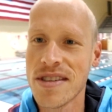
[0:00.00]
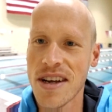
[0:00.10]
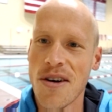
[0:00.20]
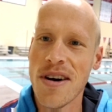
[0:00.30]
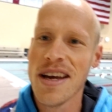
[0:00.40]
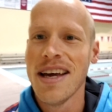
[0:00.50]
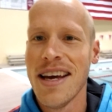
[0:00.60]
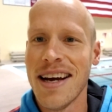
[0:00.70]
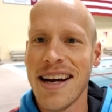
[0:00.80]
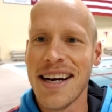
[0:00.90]
So
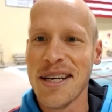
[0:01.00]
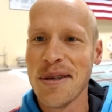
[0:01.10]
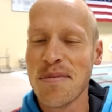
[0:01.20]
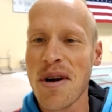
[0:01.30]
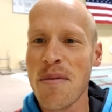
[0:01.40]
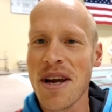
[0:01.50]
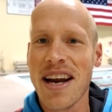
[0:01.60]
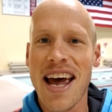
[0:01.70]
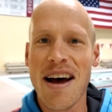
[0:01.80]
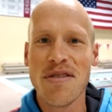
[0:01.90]
probably
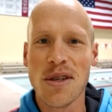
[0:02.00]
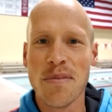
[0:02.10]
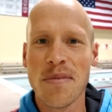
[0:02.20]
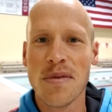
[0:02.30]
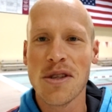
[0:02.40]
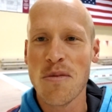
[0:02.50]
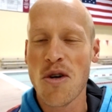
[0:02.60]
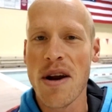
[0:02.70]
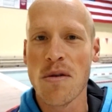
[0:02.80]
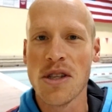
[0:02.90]
gonna have some
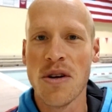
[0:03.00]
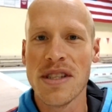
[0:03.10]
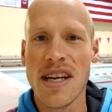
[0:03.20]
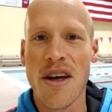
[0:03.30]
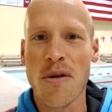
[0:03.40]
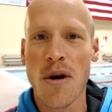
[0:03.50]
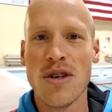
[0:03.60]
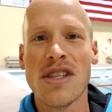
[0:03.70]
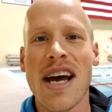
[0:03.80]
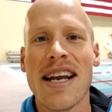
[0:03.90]
results down the road.
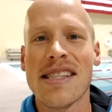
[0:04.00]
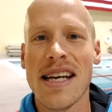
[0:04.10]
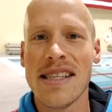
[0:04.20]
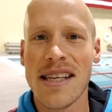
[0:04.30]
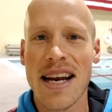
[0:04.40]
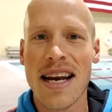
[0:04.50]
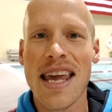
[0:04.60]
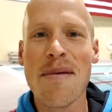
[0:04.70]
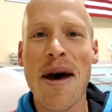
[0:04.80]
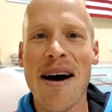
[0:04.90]
Just got to stay steady and
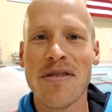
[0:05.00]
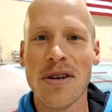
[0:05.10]
keep after